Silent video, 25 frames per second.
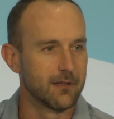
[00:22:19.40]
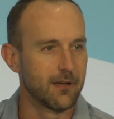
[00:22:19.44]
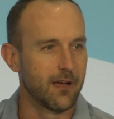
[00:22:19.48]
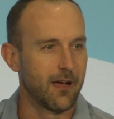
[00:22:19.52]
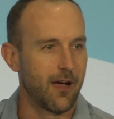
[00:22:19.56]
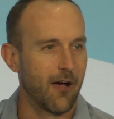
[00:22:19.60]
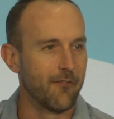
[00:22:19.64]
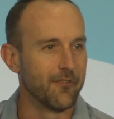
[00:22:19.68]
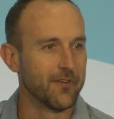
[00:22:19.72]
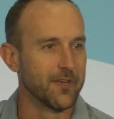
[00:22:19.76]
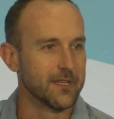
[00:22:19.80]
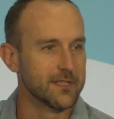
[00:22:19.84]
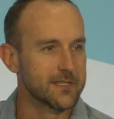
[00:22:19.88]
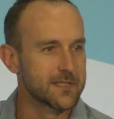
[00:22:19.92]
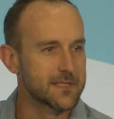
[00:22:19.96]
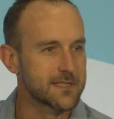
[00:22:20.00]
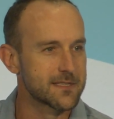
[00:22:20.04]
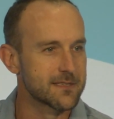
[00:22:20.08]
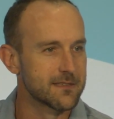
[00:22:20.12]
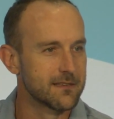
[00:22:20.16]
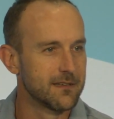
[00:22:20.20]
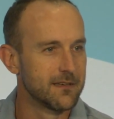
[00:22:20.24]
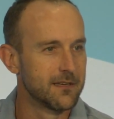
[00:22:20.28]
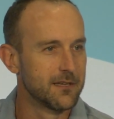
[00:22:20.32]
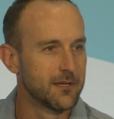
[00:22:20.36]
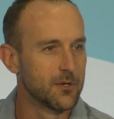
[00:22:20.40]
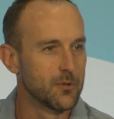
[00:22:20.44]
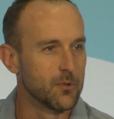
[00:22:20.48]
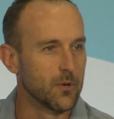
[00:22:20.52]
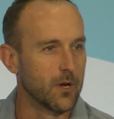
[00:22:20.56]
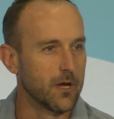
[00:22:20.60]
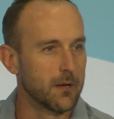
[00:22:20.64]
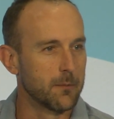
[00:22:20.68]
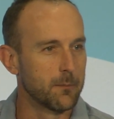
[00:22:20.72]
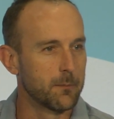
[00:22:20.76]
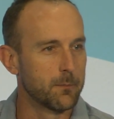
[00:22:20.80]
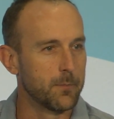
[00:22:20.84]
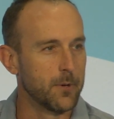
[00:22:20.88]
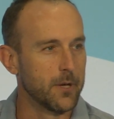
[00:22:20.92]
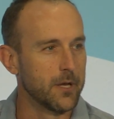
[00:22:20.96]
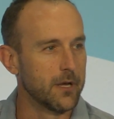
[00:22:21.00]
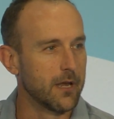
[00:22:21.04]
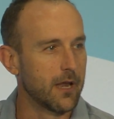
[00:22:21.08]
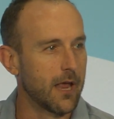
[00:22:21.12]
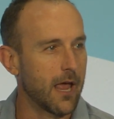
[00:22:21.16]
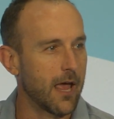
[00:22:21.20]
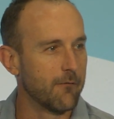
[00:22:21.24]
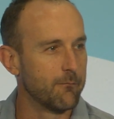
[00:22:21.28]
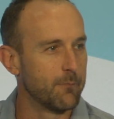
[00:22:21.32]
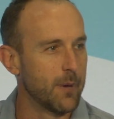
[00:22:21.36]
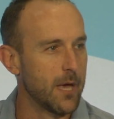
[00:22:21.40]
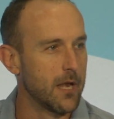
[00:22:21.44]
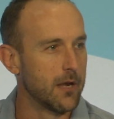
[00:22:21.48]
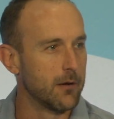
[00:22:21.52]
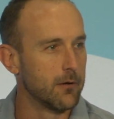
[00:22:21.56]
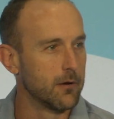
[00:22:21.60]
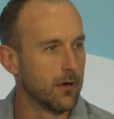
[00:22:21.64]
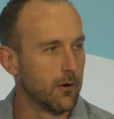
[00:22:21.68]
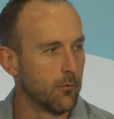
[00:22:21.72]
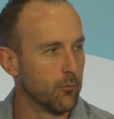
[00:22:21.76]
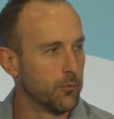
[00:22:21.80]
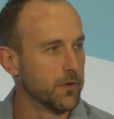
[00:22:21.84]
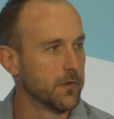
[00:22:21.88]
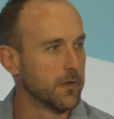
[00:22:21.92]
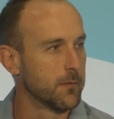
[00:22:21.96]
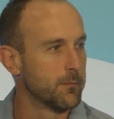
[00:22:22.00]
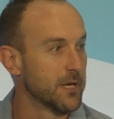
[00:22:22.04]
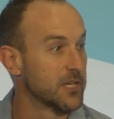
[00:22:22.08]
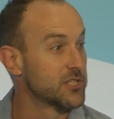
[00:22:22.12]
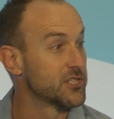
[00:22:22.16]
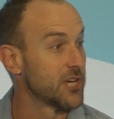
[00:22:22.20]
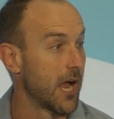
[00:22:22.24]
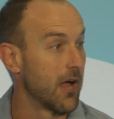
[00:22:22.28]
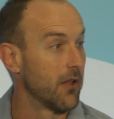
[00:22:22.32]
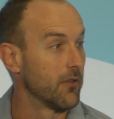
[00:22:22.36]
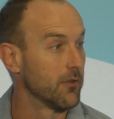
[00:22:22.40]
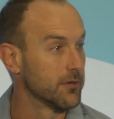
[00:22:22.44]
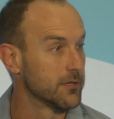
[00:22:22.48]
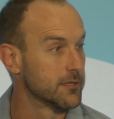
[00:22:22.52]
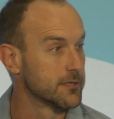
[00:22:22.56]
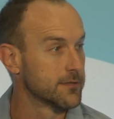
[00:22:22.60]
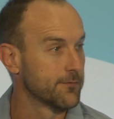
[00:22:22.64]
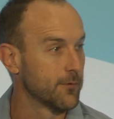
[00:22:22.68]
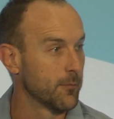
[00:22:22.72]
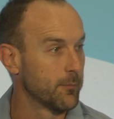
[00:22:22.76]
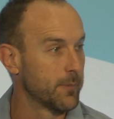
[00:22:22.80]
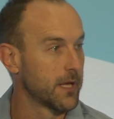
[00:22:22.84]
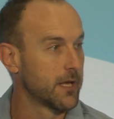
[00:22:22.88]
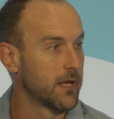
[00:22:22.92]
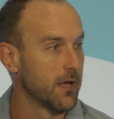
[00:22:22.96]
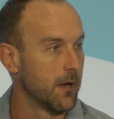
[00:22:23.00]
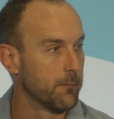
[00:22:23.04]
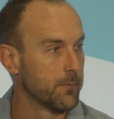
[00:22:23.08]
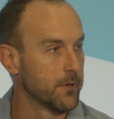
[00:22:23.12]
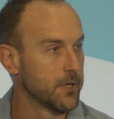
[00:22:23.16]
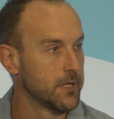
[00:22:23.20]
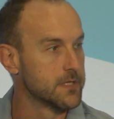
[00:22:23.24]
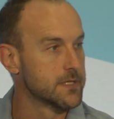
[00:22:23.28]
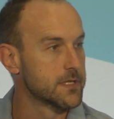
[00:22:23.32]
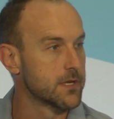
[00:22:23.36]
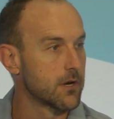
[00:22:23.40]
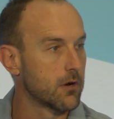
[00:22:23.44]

obvious right? But have been a really big challenge for big companies.